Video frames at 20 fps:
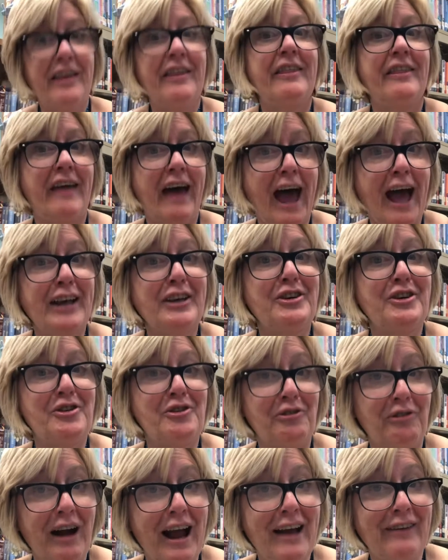that
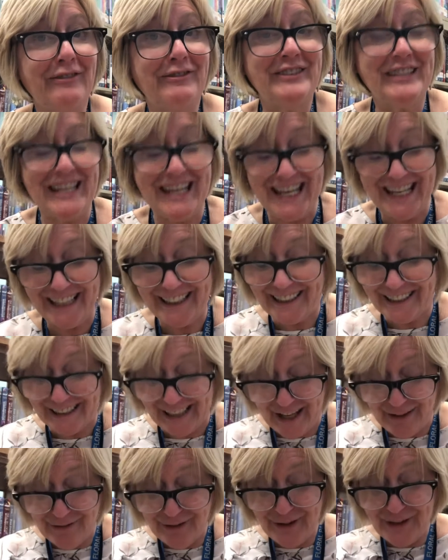crafty,
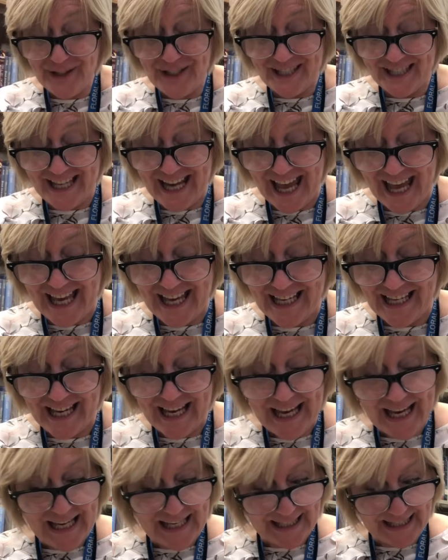clever snake
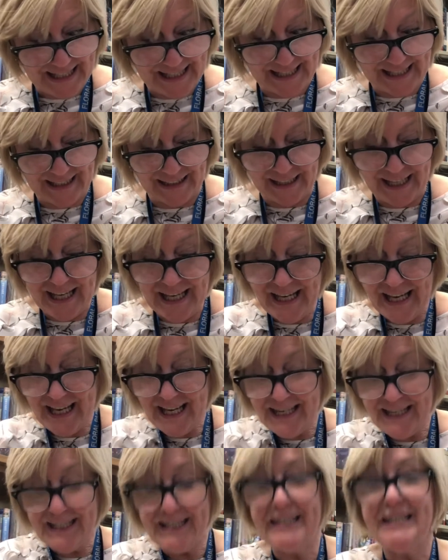slid
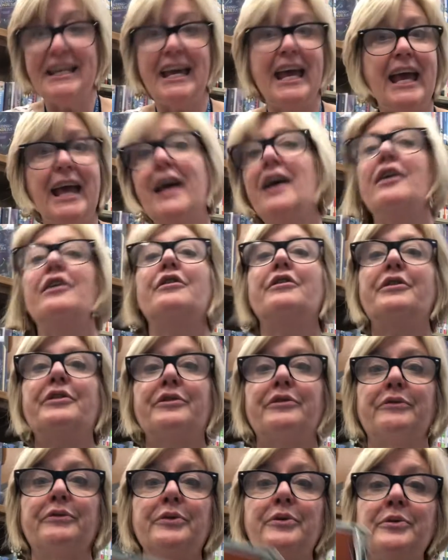his tail
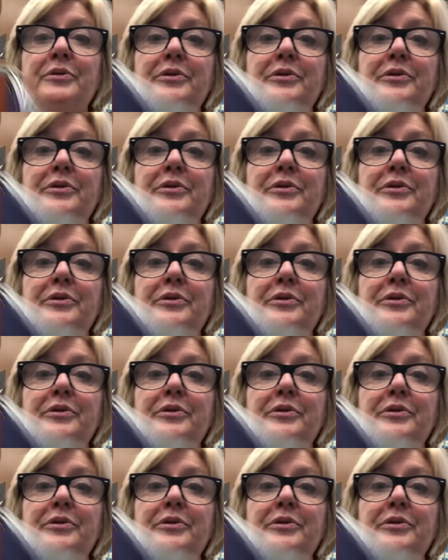through